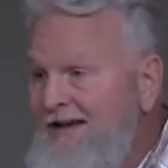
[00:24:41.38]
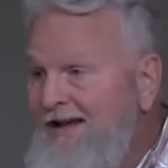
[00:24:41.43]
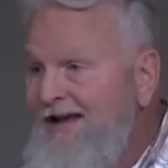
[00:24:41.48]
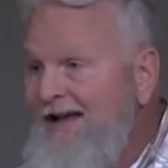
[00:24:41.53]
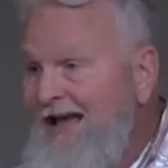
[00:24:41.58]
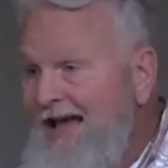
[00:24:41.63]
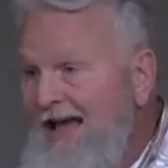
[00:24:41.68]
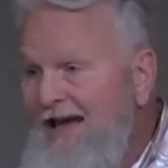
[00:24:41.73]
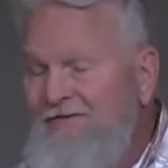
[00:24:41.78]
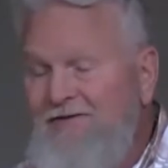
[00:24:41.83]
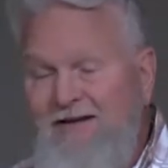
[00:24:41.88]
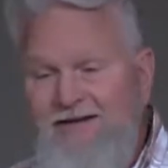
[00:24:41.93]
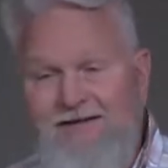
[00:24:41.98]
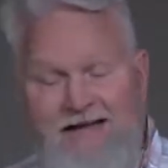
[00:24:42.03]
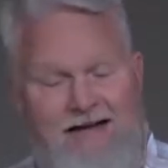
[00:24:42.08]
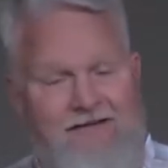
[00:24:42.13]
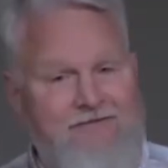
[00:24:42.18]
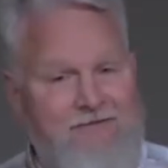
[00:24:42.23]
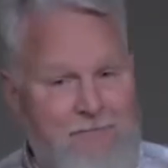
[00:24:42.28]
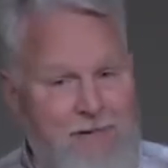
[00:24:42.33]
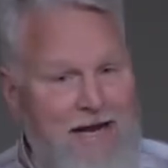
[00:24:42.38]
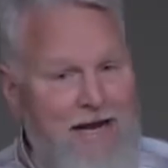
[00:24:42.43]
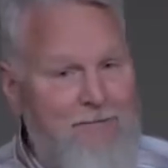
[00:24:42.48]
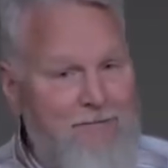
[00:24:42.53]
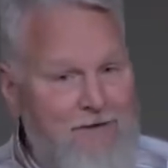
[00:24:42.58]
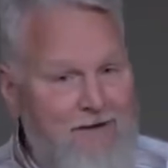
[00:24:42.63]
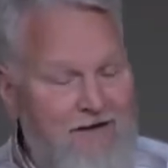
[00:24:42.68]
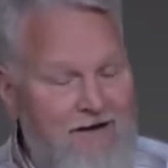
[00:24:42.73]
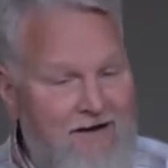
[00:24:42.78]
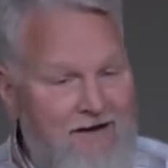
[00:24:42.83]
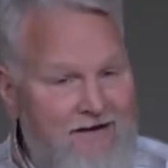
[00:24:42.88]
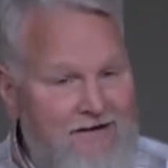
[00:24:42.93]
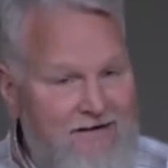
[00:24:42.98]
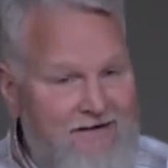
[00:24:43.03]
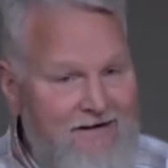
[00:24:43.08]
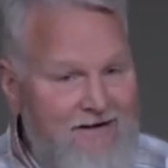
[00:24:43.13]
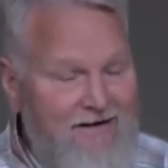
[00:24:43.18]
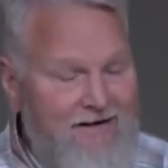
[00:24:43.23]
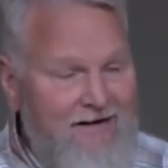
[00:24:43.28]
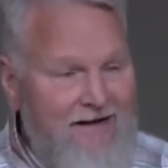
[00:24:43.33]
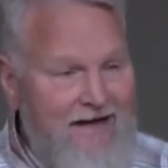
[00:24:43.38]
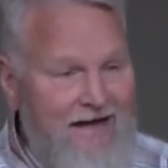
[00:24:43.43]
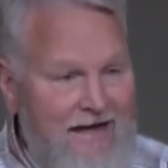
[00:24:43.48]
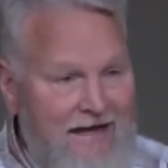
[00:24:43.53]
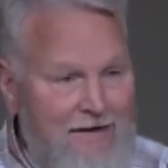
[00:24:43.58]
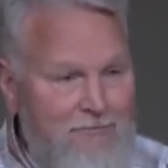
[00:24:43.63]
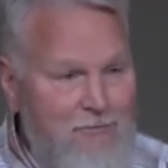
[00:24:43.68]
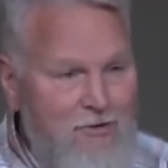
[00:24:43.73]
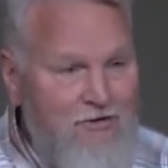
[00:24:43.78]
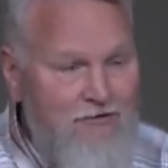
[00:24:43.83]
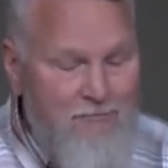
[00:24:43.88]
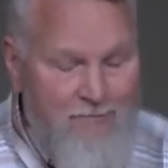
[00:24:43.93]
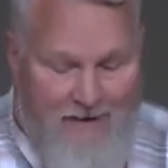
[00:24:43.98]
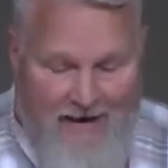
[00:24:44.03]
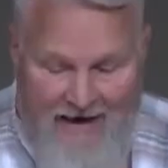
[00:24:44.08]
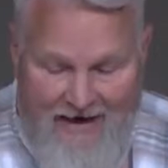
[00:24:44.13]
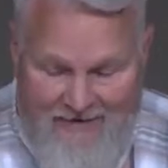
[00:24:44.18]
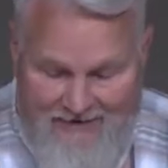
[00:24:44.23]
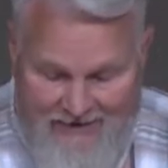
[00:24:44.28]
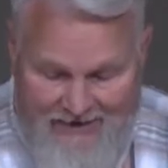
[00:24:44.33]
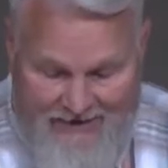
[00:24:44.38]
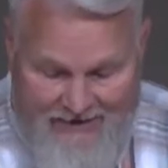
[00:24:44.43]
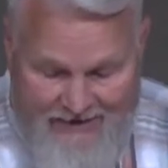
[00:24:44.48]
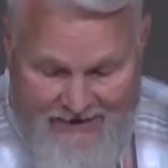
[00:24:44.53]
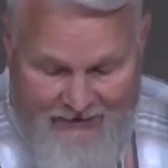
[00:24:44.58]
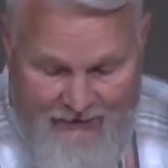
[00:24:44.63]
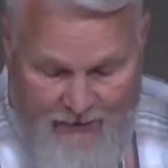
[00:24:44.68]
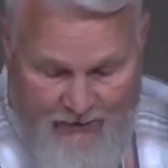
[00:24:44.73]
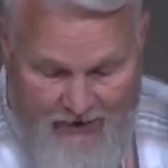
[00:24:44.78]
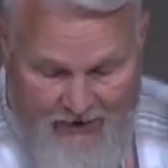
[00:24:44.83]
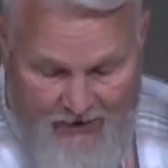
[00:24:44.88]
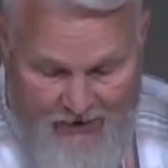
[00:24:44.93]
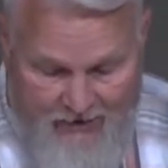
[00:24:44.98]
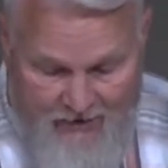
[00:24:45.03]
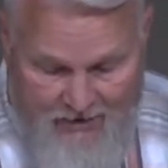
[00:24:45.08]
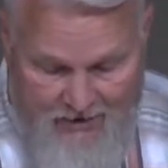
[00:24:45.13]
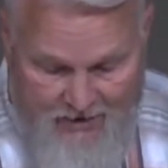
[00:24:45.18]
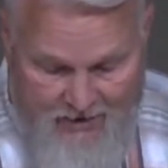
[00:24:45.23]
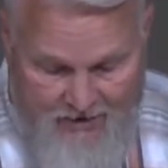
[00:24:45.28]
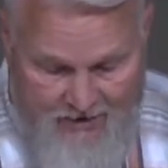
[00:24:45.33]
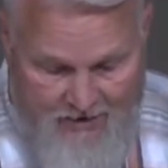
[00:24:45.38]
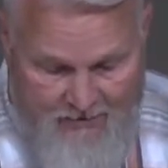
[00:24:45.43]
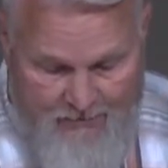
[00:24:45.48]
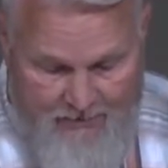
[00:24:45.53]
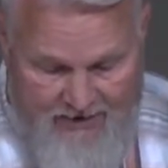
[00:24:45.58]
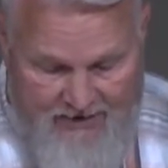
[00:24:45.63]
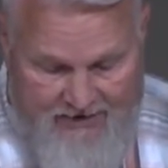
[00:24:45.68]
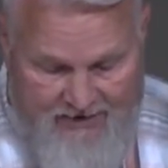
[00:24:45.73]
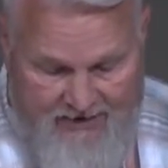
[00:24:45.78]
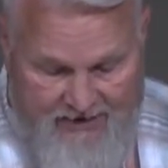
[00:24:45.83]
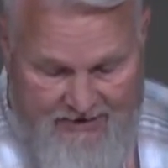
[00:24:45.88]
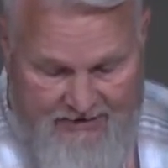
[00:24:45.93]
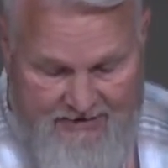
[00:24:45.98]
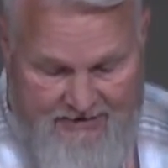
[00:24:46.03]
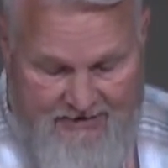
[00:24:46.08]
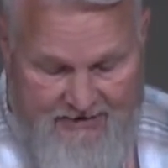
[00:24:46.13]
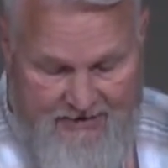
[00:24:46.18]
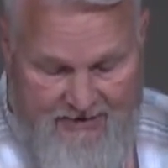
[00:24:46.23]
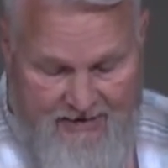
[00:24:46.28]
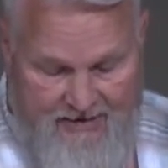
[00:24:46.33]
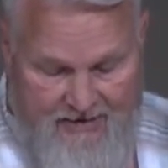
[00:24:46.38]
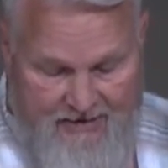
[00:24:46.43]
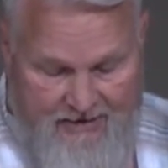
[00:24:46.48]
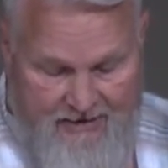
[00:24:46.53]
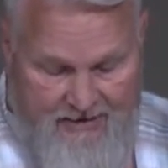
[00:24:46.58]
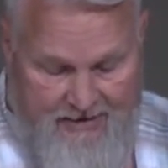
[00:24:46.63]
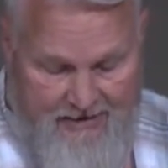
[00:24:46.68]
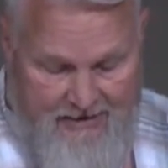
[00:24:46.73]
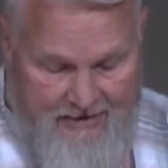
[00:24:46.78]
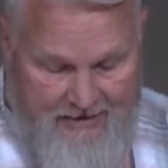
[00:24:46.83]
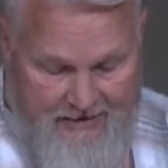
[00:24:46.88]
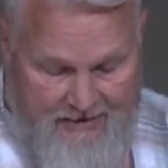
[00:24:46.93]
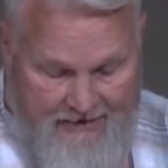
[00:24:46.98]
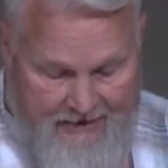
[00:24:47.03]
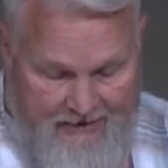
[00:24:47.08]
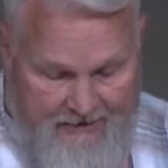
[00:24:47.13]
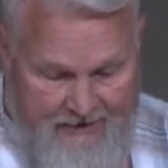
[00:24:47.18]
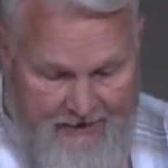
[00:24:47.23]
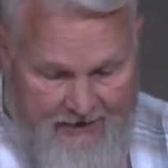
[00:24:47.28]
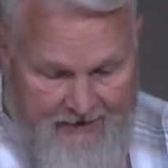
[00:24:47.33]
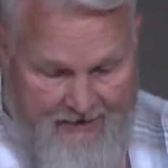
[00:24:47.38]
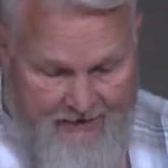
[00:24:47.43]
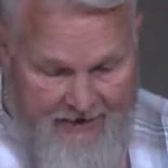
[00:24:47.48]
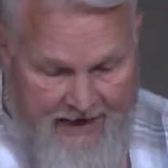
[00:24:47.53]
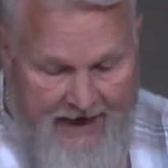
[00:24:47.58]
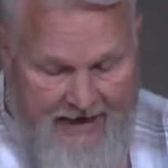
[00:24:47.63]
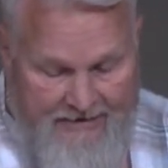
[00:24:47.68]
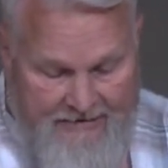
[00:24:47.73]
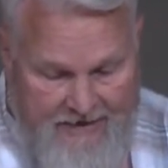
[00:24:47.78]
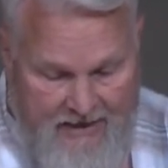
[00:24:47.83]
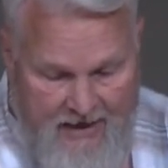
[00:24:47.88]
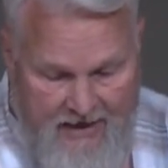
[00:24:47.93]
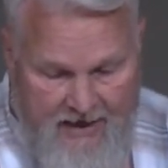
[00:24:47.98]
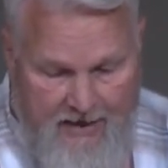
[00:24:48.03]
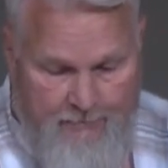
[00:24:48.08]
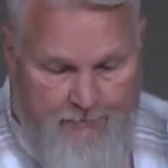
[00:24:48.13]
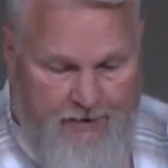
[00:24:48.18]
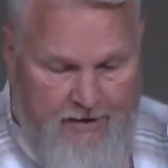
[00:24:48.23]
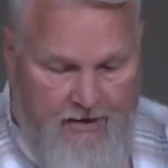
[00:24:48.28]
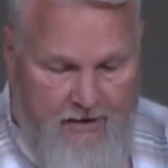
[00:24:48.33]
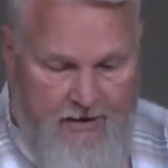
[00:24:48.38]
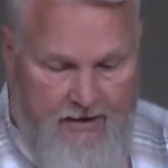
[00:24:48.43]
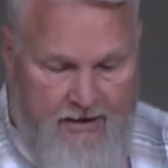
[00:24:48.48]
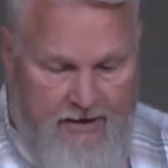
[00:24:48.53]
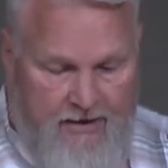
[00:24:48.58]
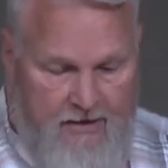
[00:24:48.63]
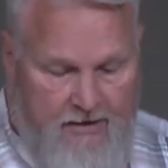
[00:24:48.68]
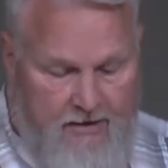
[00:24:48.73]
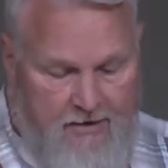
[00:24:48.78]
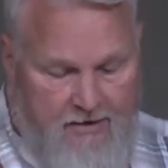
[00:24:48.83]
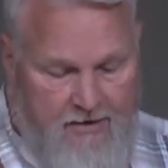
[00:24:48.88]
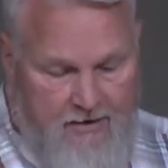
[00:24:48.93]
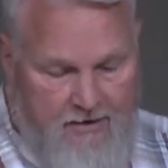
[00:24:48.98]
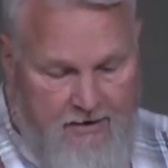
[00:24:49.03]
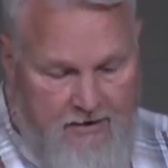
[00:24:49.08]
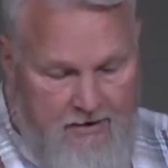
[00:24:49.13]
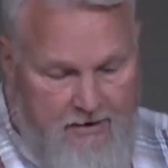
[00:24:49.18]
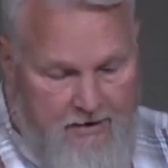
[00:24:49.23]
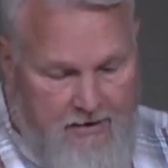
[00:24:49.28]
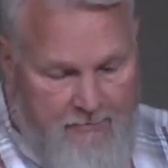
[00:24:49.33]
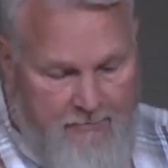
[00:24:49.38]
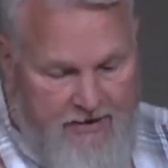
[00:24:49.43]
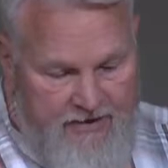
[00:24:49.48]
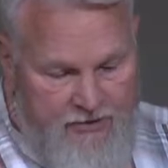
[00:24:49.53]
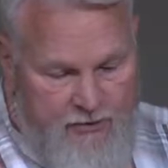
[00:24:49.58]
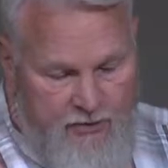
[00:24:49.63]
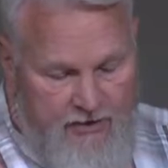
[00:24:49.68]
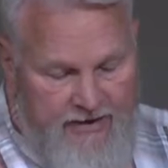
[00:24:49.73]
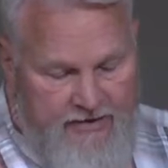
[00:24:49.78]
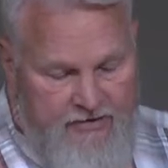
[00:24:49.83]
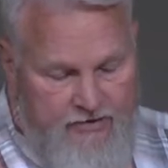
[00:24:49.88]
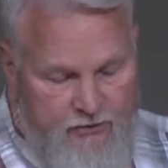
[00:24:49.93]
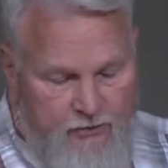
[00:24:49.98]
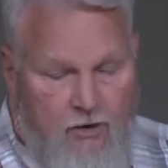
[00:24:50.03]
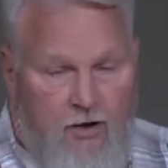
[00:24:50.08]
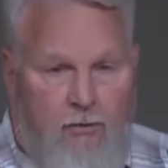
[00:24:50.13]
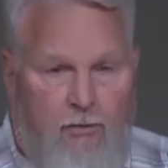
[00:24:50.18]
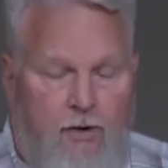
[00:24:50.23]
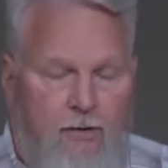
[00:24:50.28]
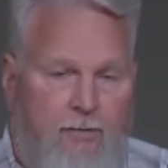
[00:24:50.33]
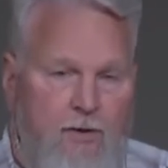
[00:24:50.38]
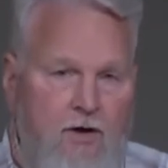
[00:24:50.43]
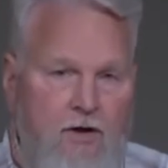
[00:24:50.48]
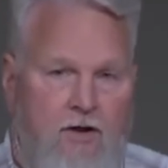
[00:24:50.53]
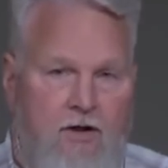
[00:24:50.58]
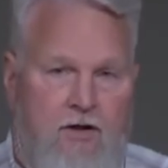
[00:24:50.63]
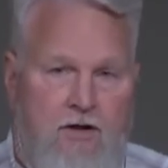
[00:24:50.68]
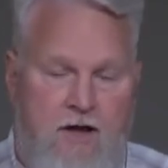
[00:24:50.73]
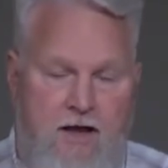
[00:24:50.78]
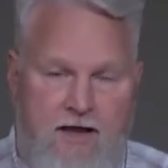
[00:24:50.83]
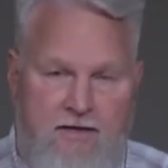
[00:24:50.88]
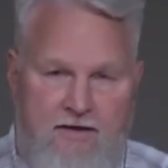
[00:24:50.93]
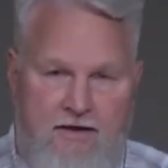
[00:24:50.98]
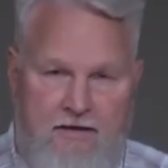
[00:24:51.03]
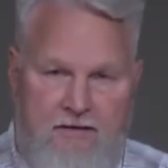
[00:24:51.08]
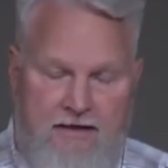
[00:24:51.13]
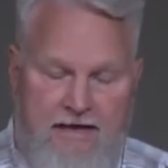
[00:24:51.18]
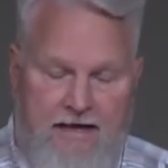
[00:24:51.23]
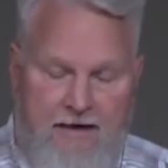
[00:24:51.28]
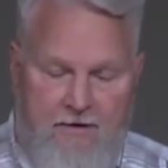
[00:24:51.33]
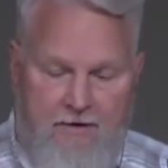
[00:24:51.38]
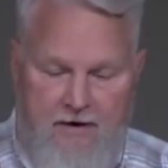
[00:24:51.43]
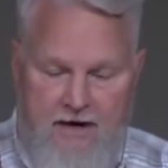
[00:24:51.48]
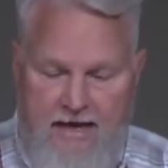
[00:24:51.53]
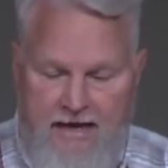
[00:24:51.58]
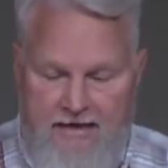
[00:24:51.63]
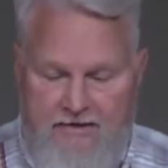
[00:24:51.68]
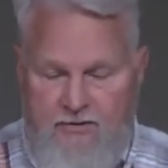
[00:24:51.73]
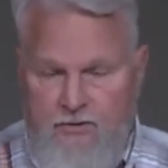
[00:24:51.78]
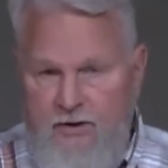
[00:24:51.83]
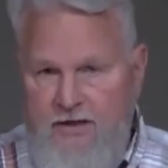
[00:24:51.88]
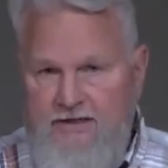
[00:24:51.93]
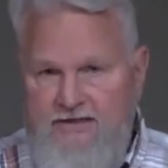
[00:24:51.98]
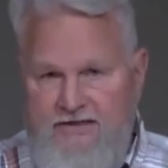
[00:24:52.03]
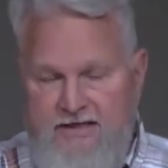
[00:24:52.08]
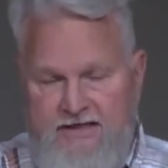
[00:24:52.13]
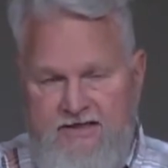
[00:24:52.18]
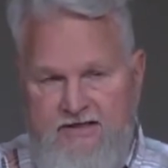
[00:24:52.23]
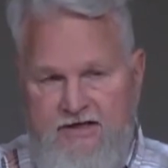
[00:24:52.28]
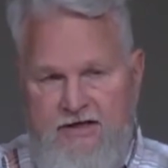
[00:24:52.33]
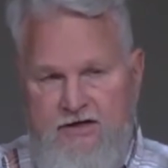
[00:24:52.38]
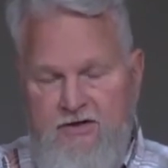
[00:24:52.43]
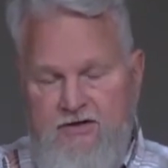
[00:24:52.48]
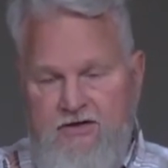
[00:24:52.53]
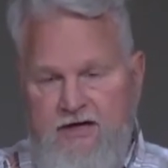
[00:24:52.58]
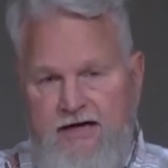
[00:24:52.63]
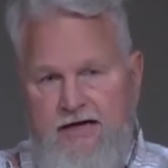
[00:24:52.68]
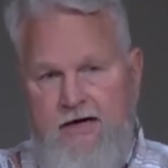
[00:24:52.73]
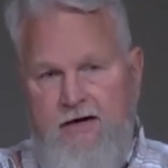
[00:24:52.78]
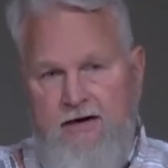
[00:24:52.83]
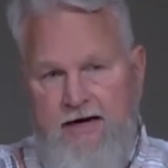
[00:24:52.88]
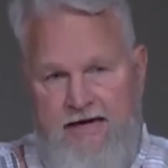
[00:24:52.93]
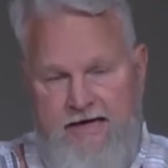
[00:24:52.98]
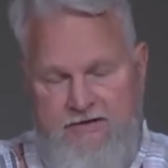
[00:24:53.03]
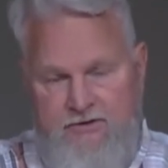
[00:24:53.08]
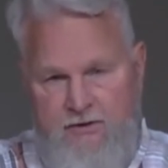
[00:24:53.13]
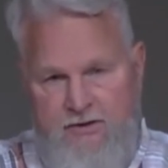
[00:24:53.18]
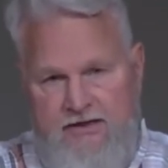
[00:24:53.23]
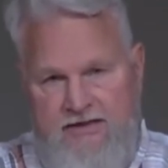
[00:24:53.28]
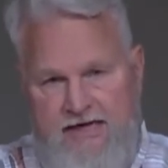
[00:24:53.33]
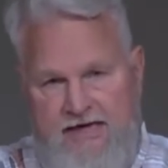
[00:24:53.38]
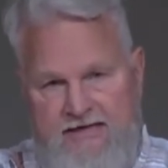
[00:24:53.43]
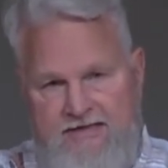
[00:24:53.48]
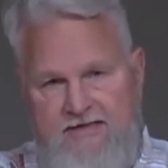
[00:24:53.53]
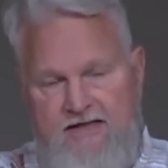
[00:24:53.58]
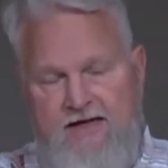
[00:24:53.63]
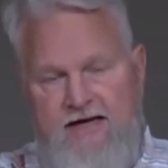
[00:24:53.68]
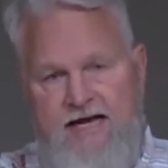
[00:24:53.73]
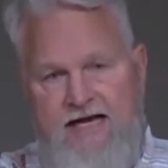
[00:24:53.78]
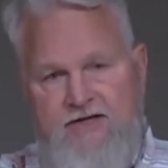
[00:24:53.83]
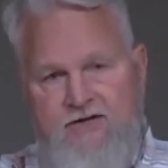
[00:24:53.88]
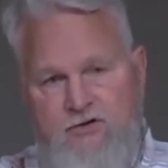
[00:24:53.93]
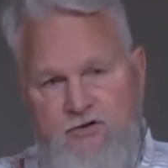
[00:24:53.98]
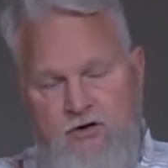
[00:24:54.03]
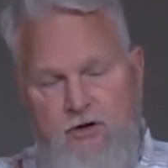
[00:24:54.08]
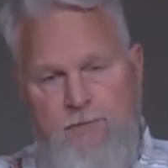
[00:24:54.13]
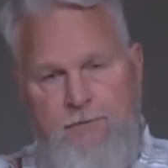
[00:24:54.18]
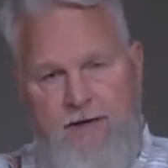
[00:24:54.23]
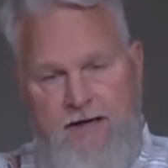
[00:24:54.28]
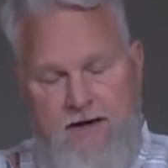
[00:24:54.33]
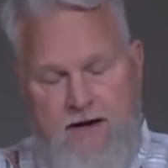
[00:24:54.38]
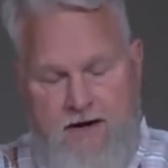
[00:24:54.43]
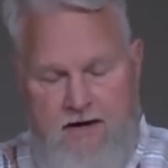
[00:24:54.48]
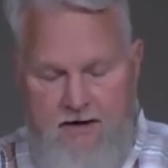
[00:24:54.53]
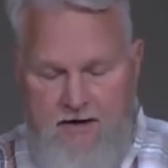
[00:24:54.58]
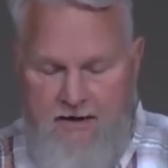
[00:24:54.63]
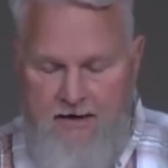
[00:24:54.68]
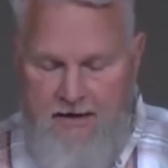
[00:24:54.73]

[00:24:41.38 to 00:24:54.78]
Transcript: having left Babylon and moved back to Israel, because in that time period, between Zerubbabel and then later Ezra, 60 years later, Ezra takes the next group in.